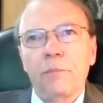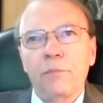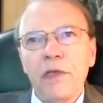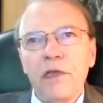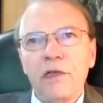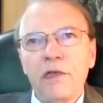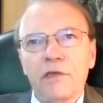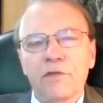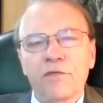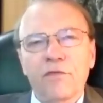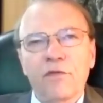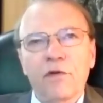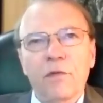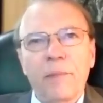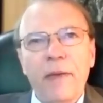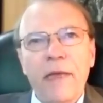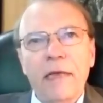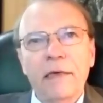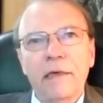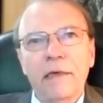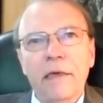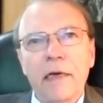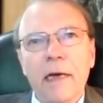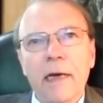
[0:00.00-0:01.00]
peace for
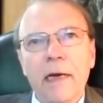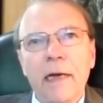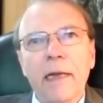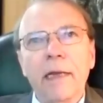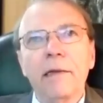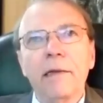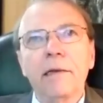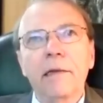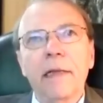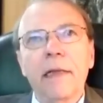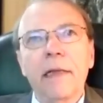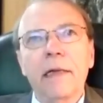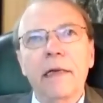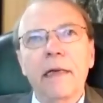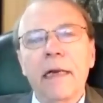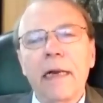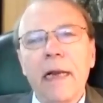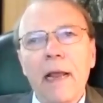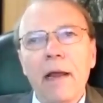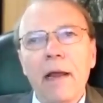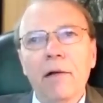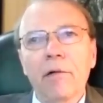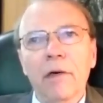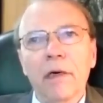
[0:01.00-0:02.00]
mankind and an
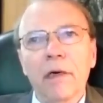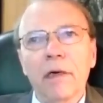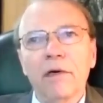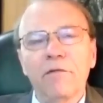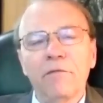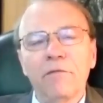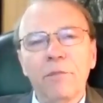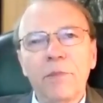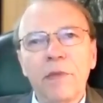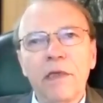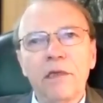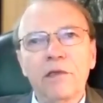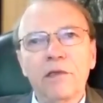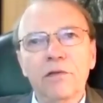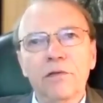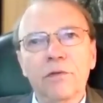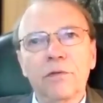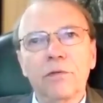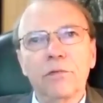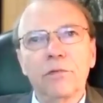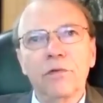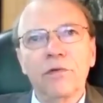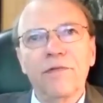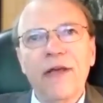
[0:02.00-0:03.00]
era of peace
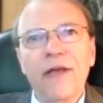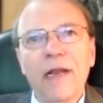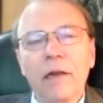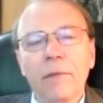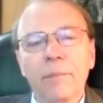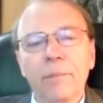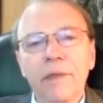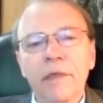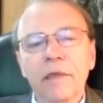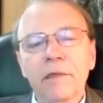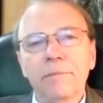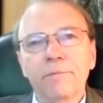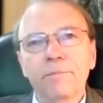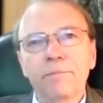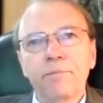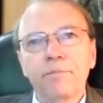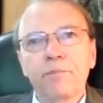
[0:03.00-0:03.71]
through development.